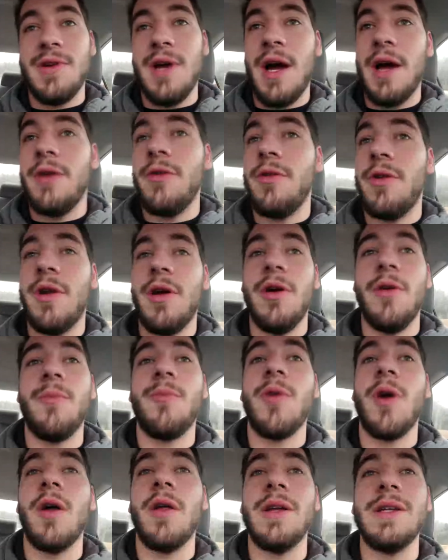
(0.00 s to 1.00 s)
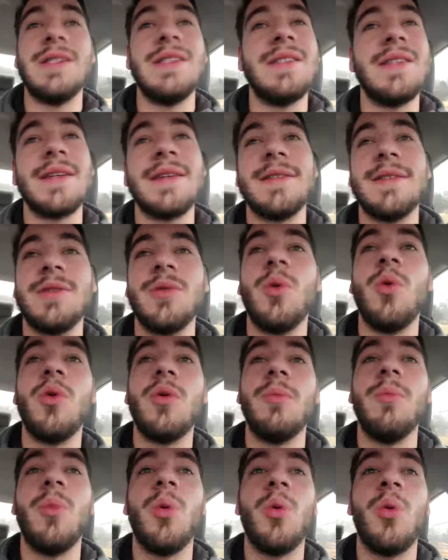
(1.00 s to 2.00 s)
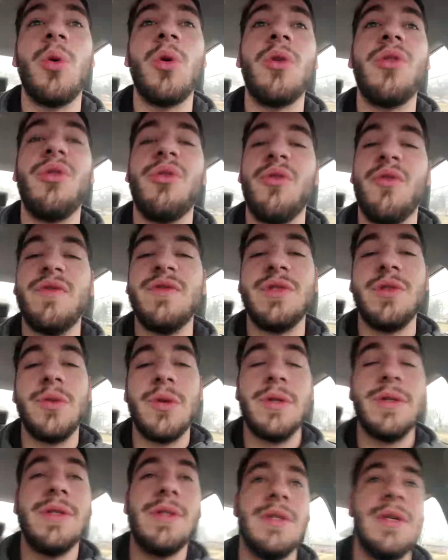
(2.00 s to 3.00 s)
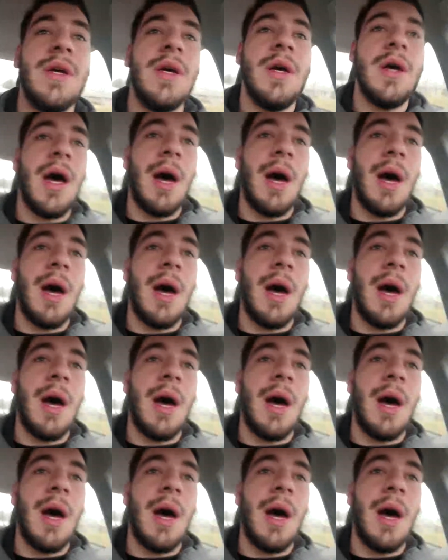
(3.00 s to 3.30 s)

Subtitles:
I don't know, probably 6 or more thrift stores.